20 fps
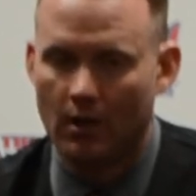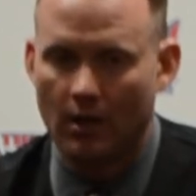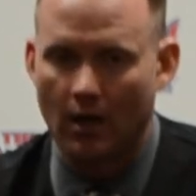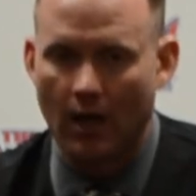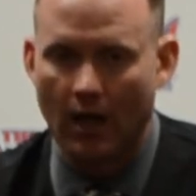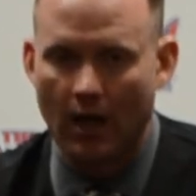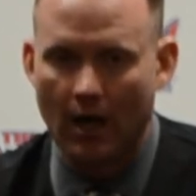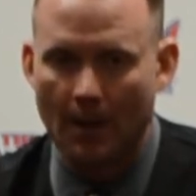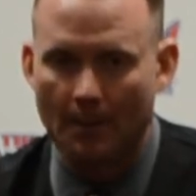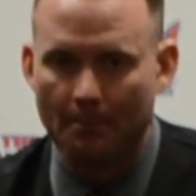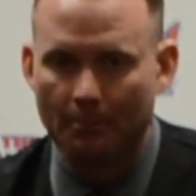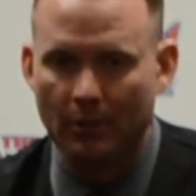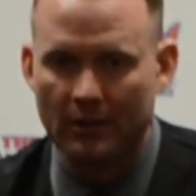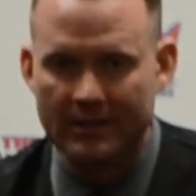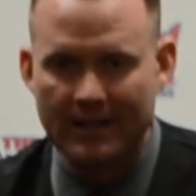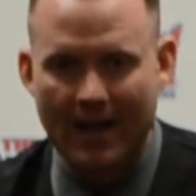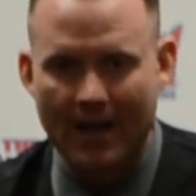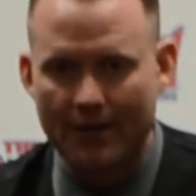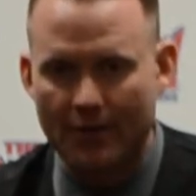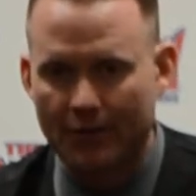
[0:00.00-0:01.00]
Um, but
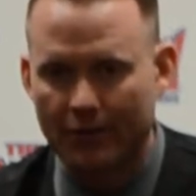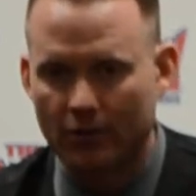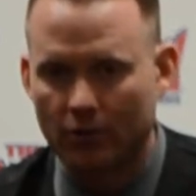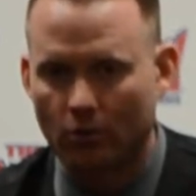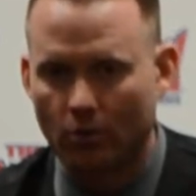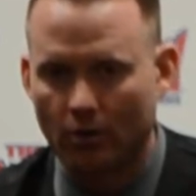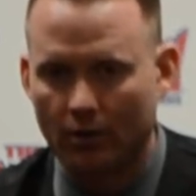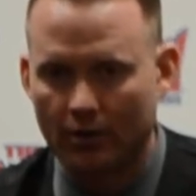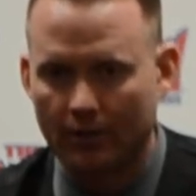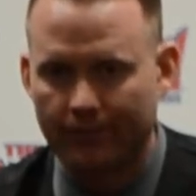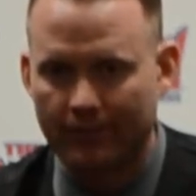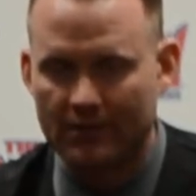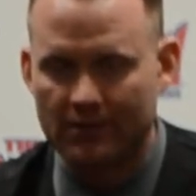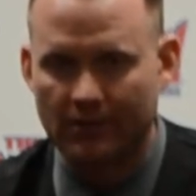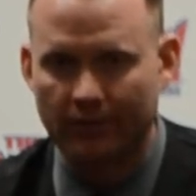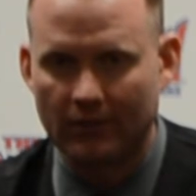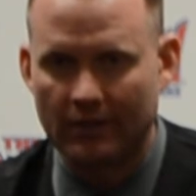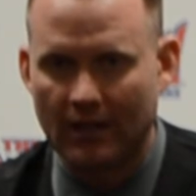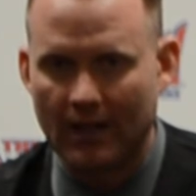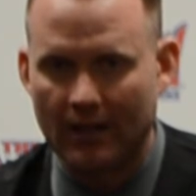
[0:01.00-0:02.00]
yeah, the third quarter
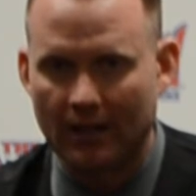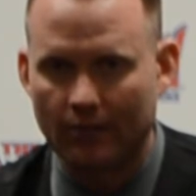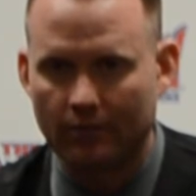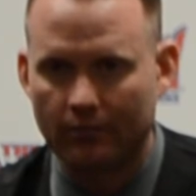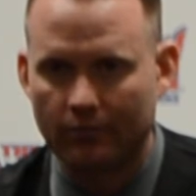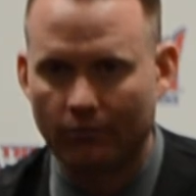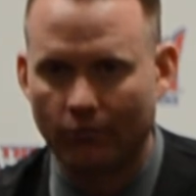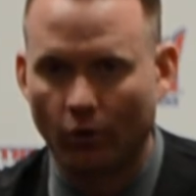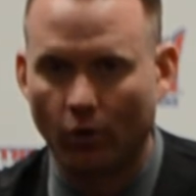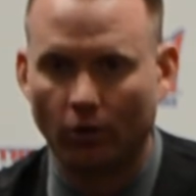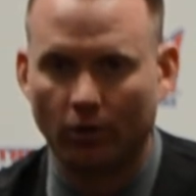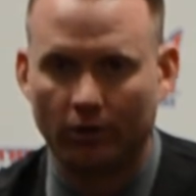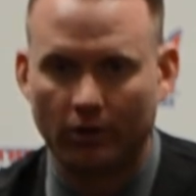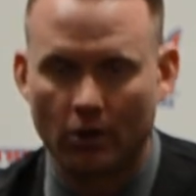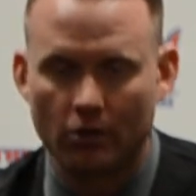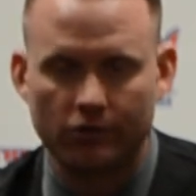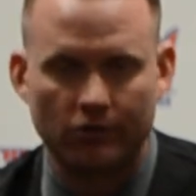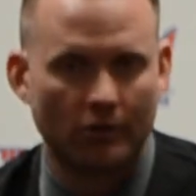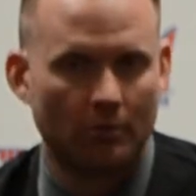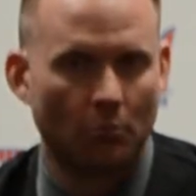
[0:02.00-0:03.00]
defensively kind of roller
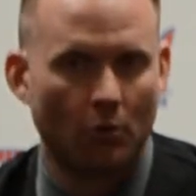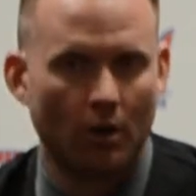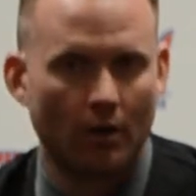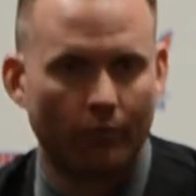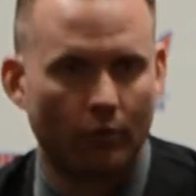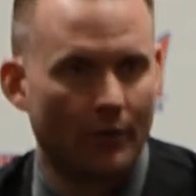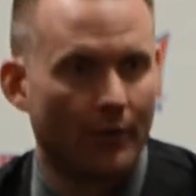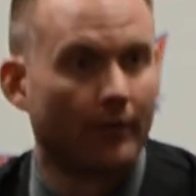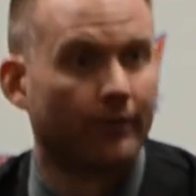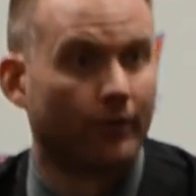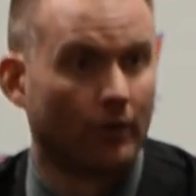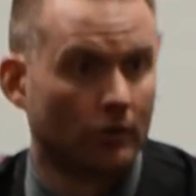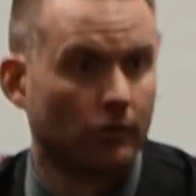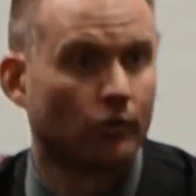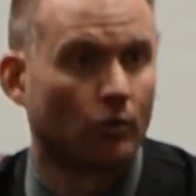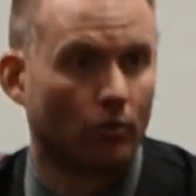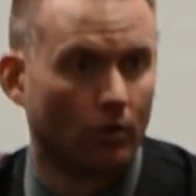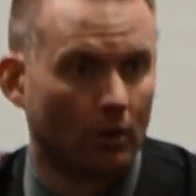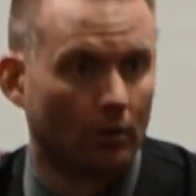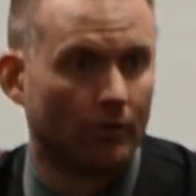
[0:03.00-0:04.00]
coastered more of what the first
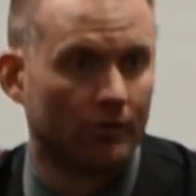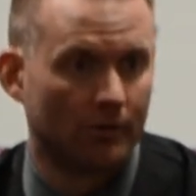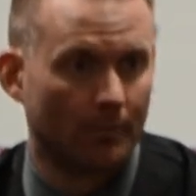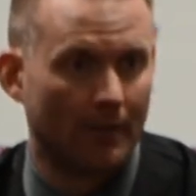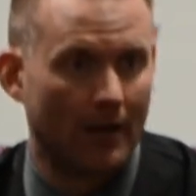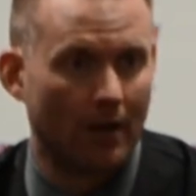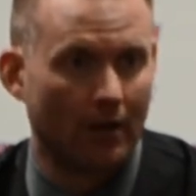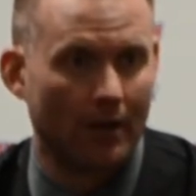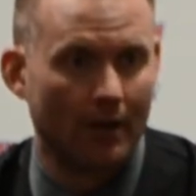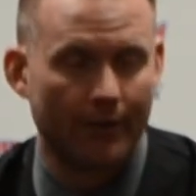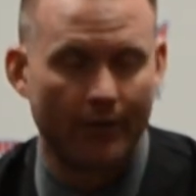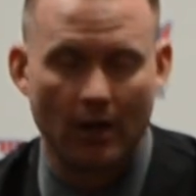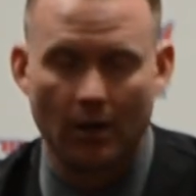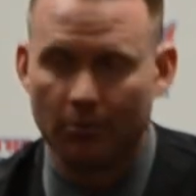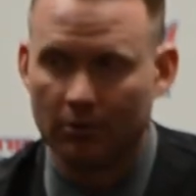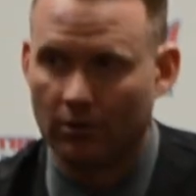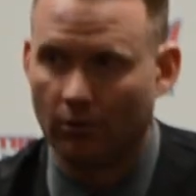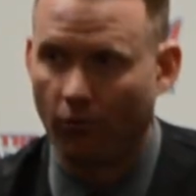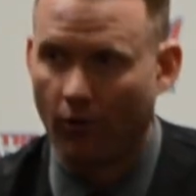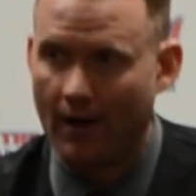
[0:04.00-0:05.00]
quarter was about. I thought
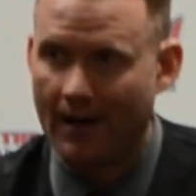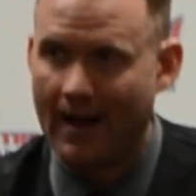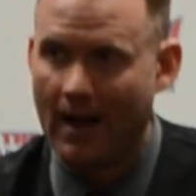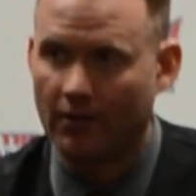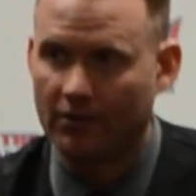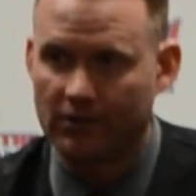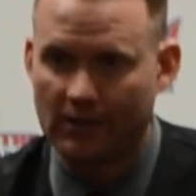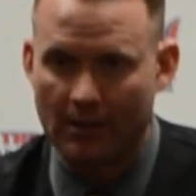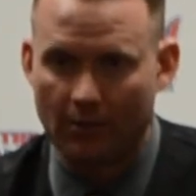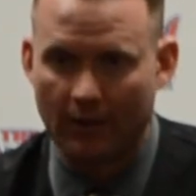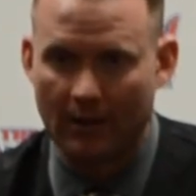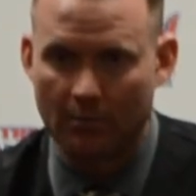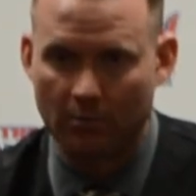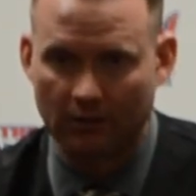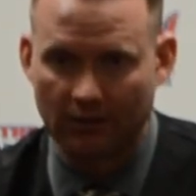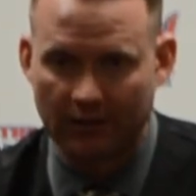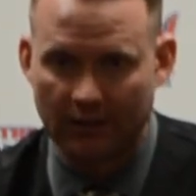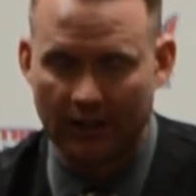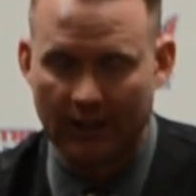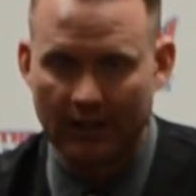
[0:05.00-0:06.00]
with the runouts they were able
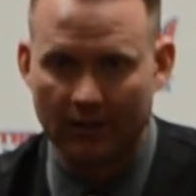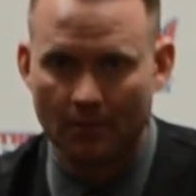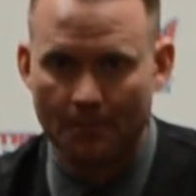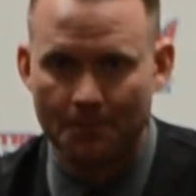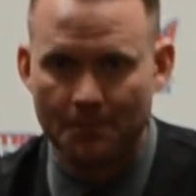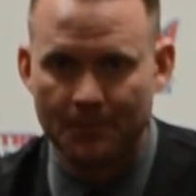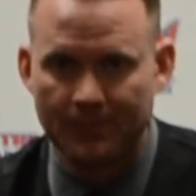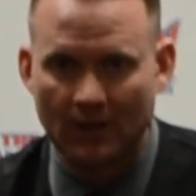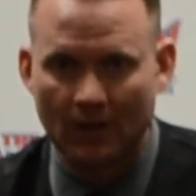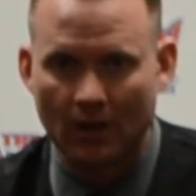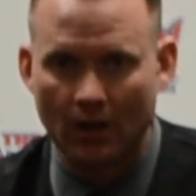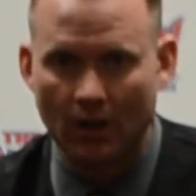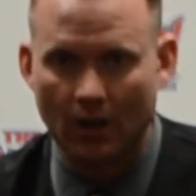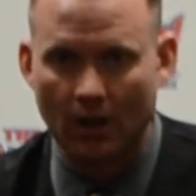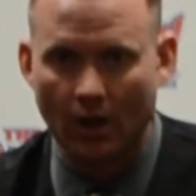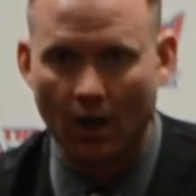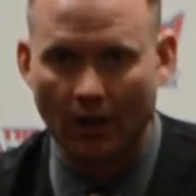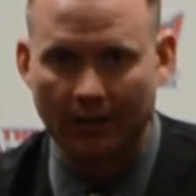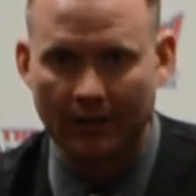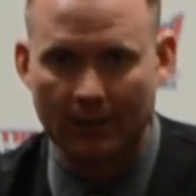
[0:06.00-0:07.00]
to get, uh,
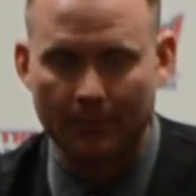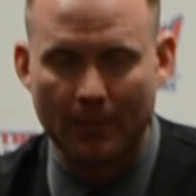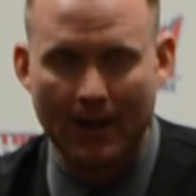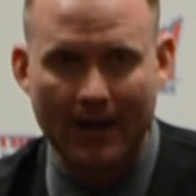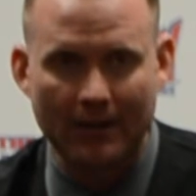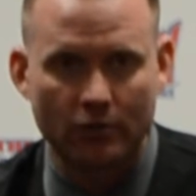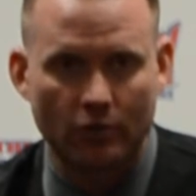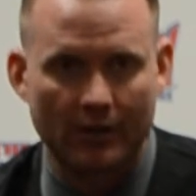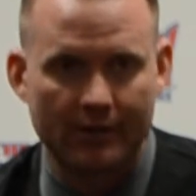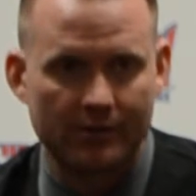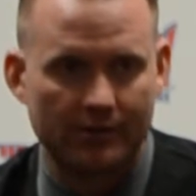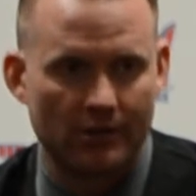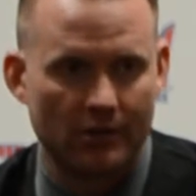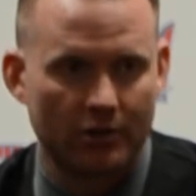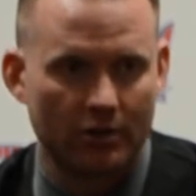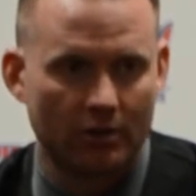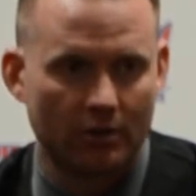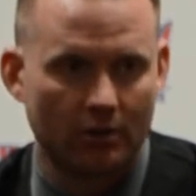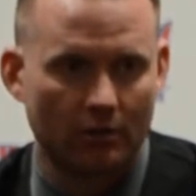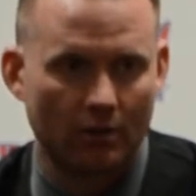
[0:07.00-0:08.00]
our get back
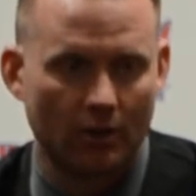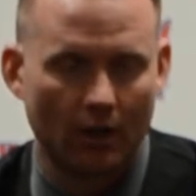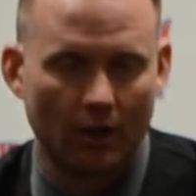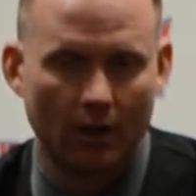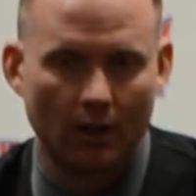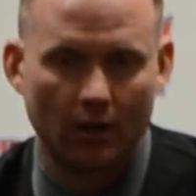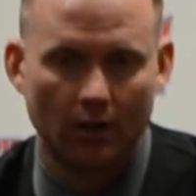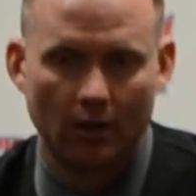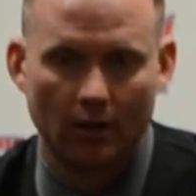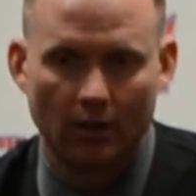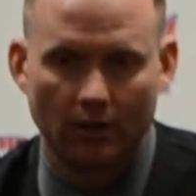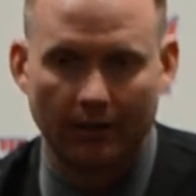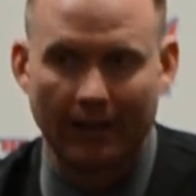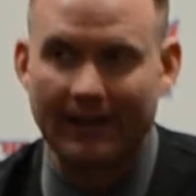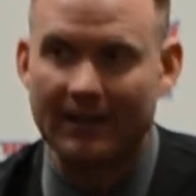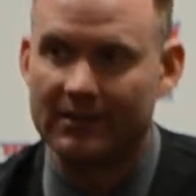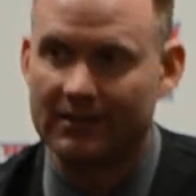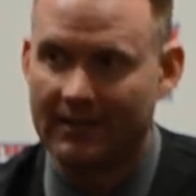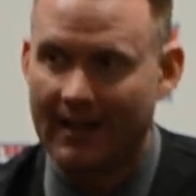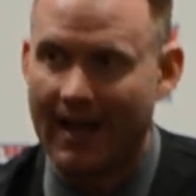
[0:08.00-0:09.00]
transition uh, let
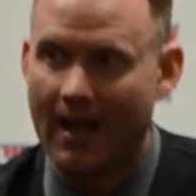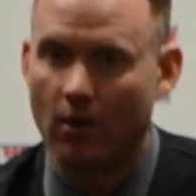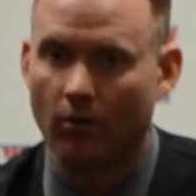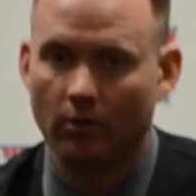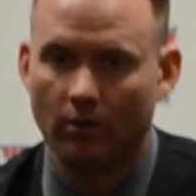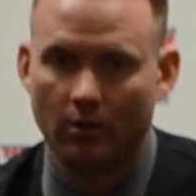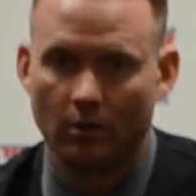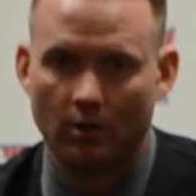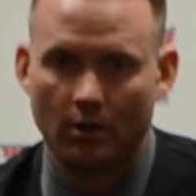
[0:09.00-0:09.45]
us down